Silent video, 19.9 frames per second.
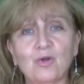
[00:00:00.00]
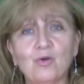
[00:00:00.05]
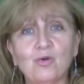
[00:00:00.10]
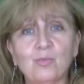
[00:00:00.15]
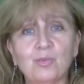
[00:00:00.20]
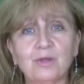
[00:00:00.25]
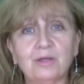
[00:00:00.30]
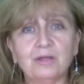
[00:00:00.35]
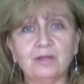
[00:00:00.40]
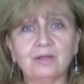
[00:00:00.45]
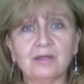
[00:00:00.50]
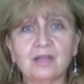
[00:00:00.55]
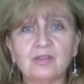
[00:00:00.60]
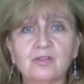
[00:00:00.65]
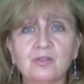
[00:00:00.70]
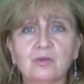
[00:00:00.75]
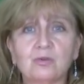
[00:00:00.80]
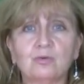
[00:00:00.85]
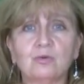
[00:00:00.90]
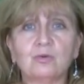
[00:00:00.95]
open and
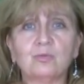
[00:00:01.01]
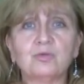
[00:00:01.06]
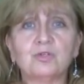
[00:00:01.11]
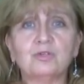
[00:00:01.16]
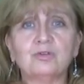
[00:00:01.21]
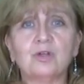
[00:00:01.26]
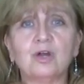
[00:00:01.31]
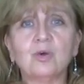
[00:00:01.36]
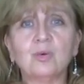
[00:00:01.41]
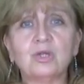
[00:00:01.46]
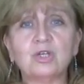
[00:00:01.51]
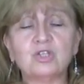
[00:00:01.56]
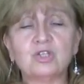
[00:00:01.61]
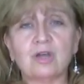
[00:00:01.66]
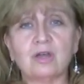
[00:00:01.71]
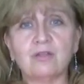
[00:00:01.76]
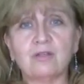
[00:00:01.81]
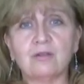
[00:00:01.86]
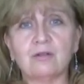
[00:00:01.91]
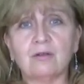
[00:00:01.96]
get the group to know each
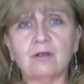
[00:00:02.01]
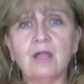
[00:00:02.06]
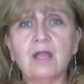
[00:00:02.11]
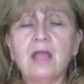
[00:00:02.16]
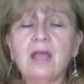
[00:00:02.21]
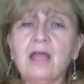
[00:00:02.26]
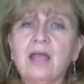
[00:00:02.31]
other